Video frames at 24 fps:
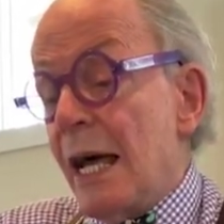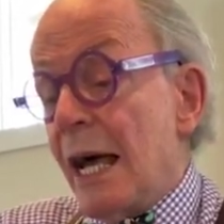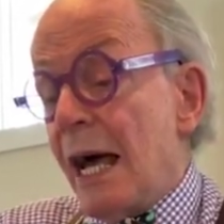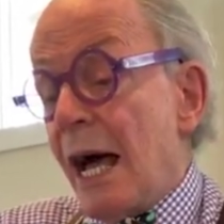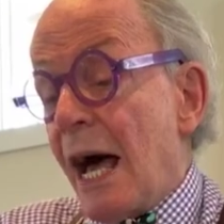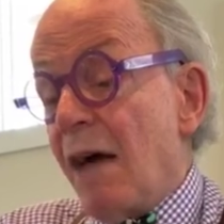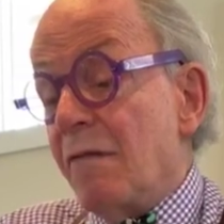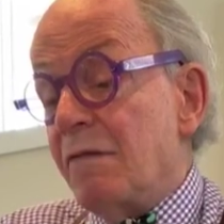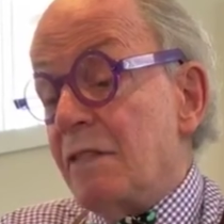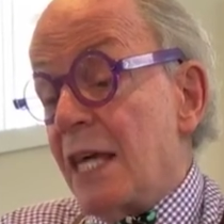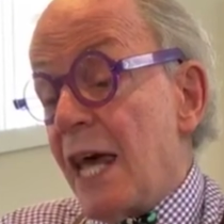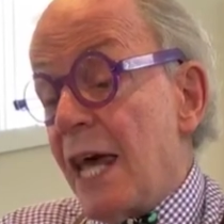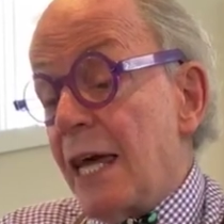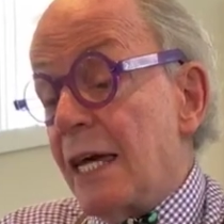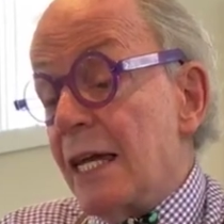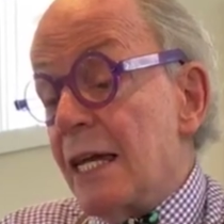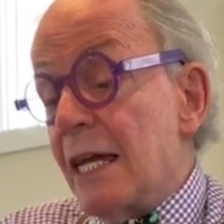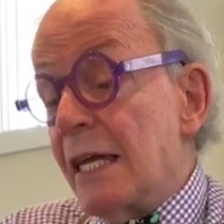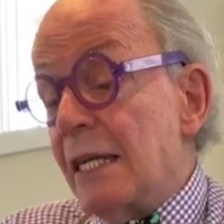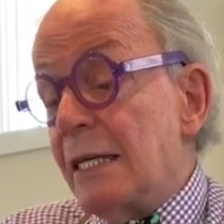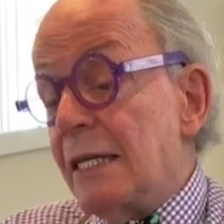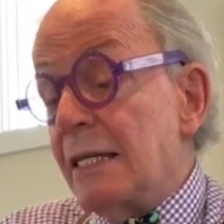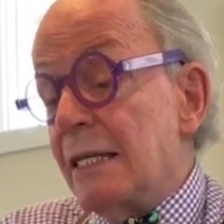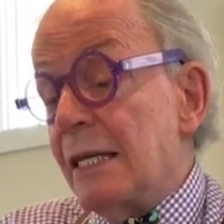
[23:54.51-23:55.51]
I've taken
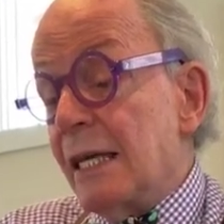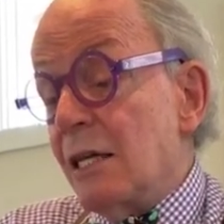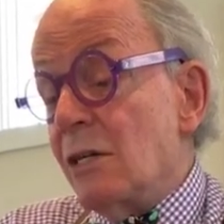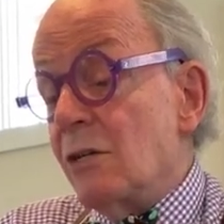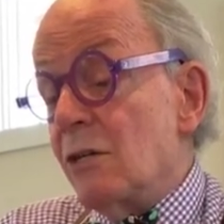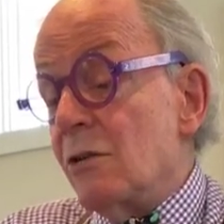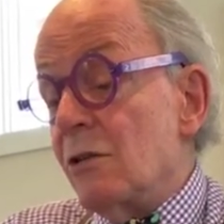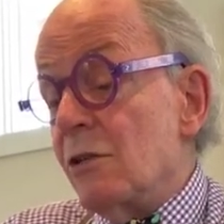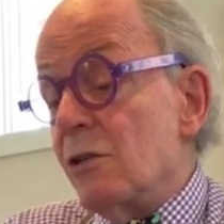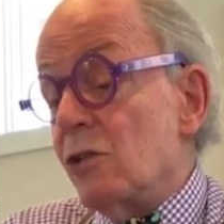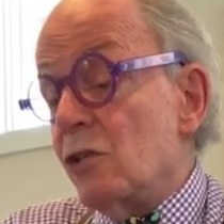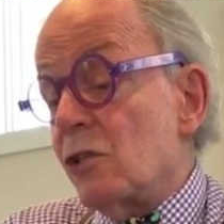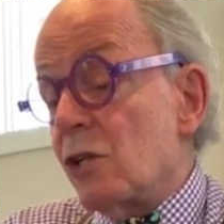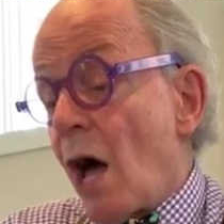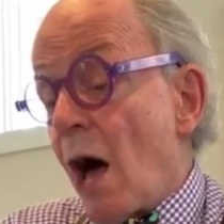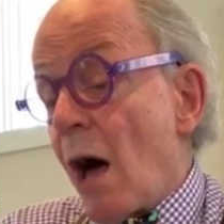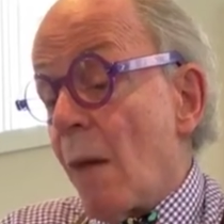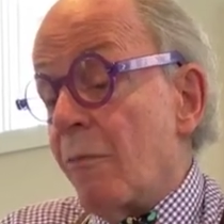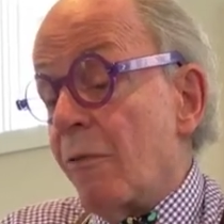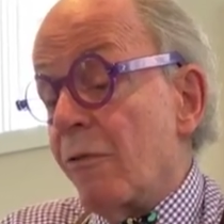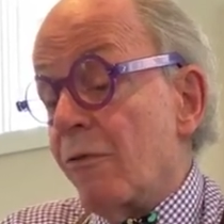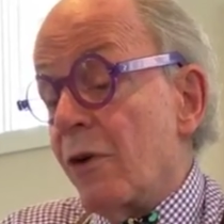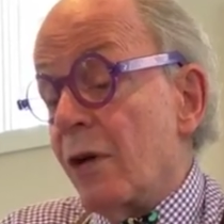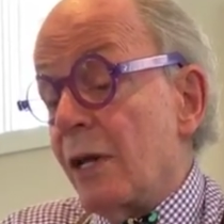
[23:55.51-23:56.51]
it into the
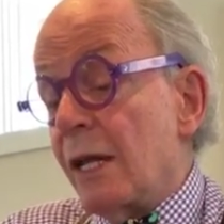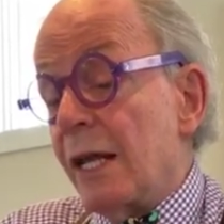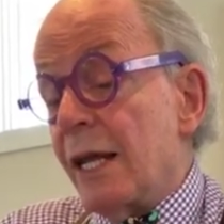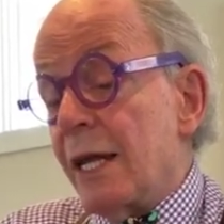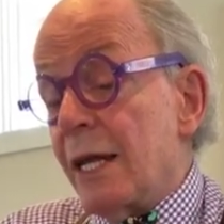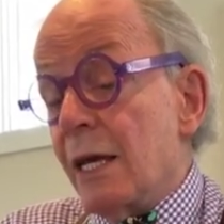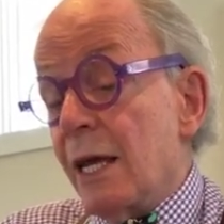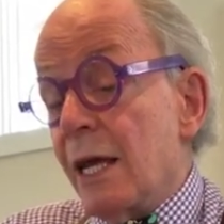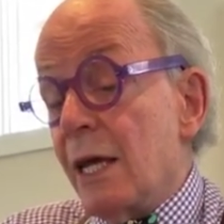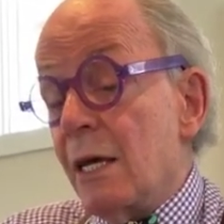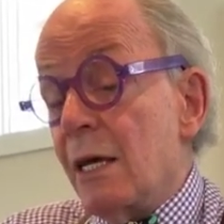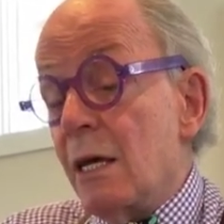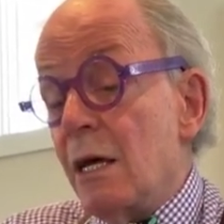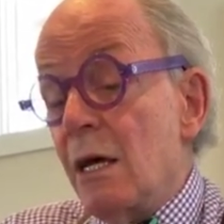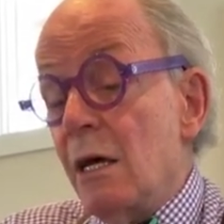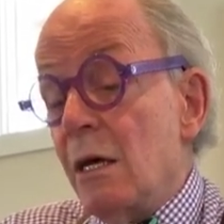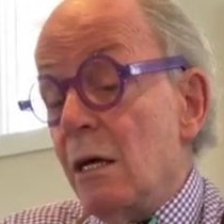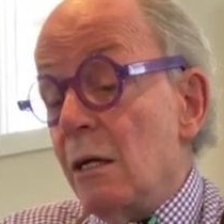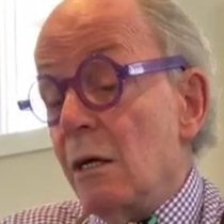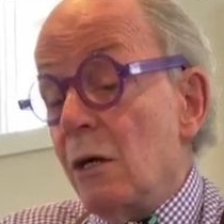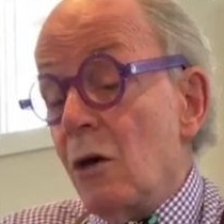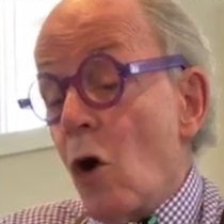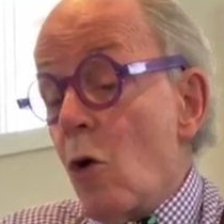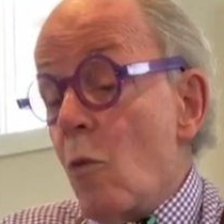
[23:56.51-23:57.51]
shop for cleaning,
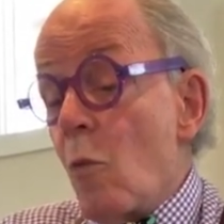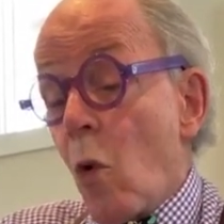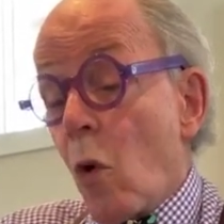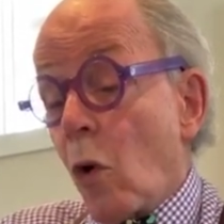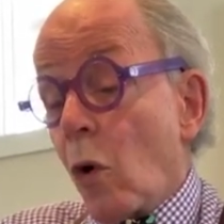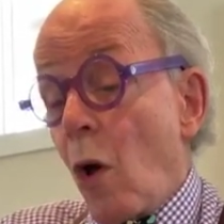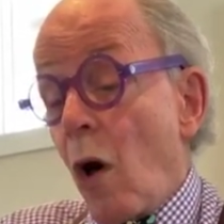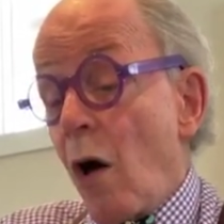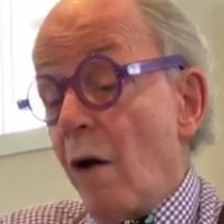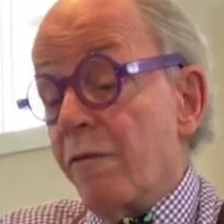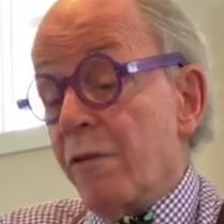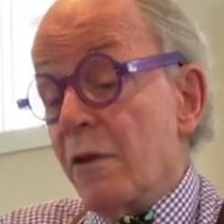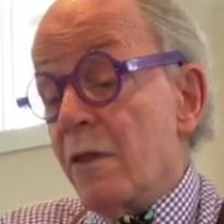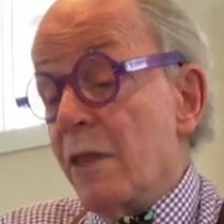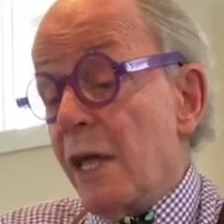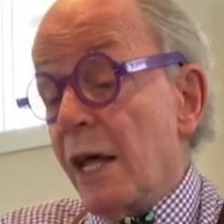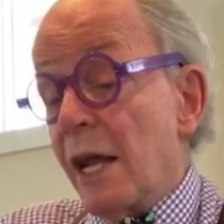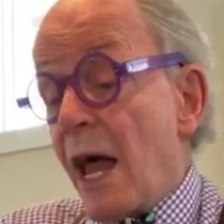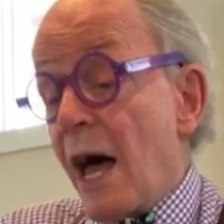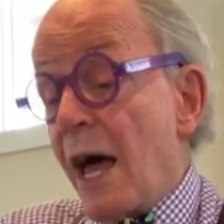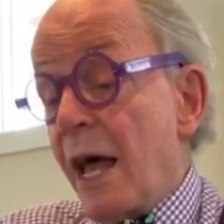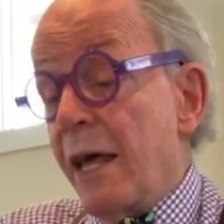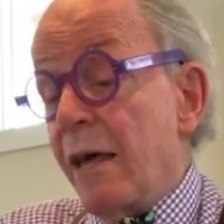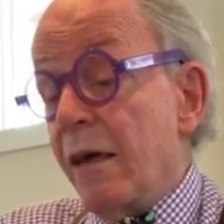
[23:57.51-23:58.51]
no more often than
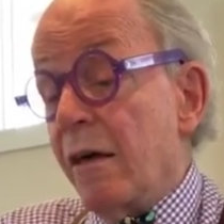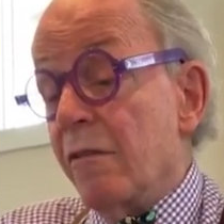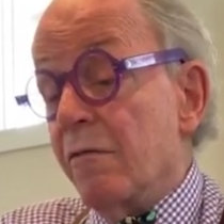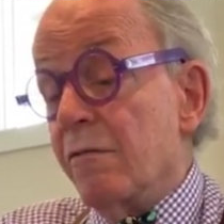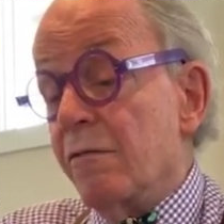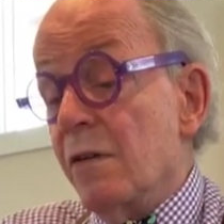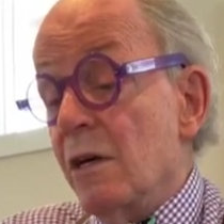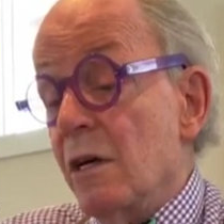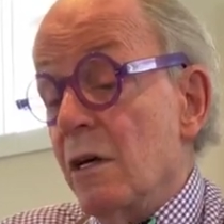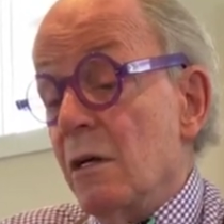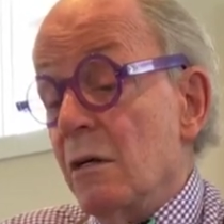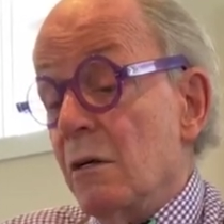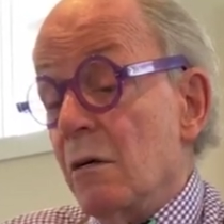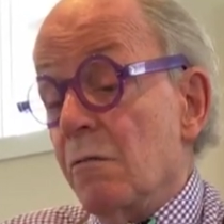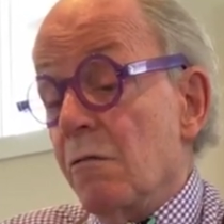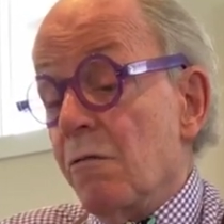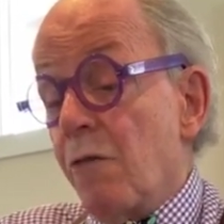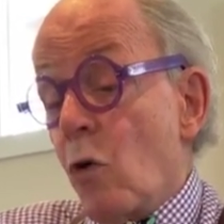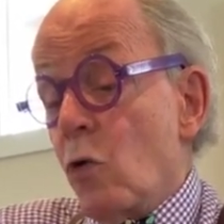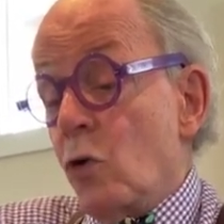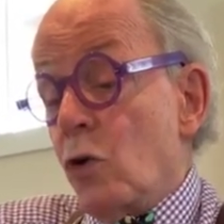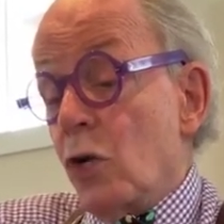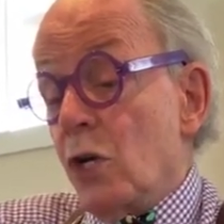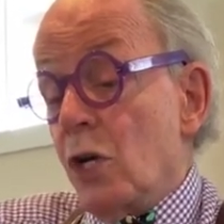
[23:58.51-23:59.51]
I have
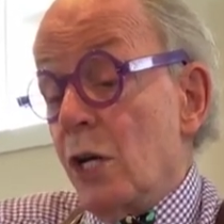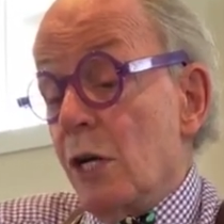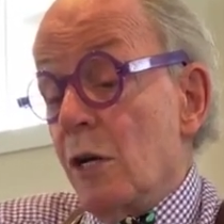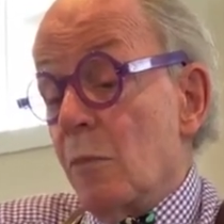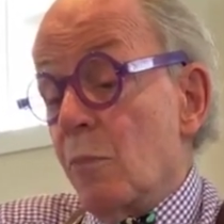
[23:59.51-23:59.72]
voted in